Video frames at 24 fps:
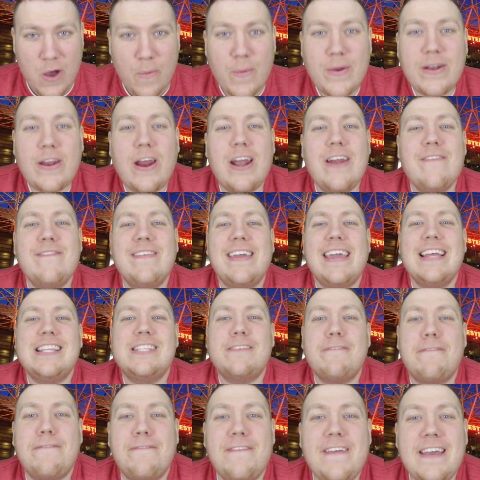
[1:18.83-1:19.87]
We don't even get
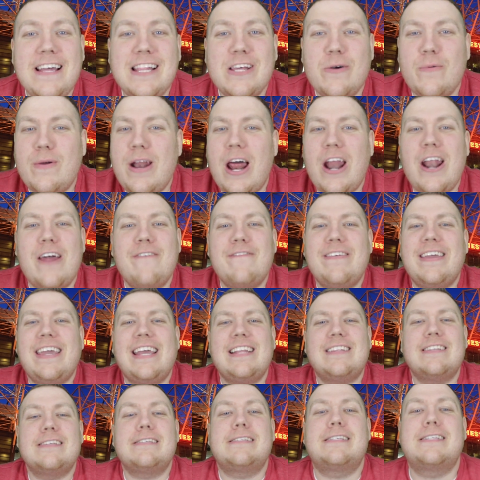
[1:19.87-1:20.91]
to feel it, we don't even
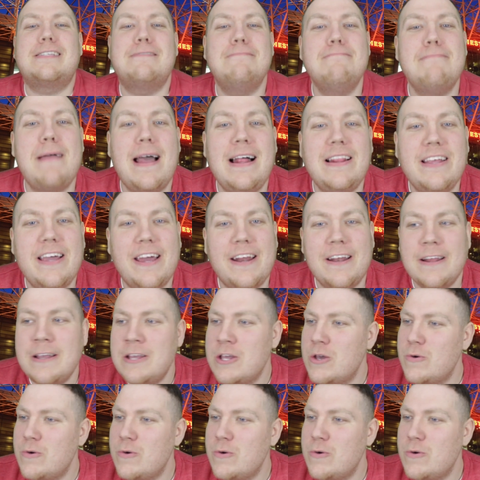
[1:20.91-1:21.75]
get to smell it.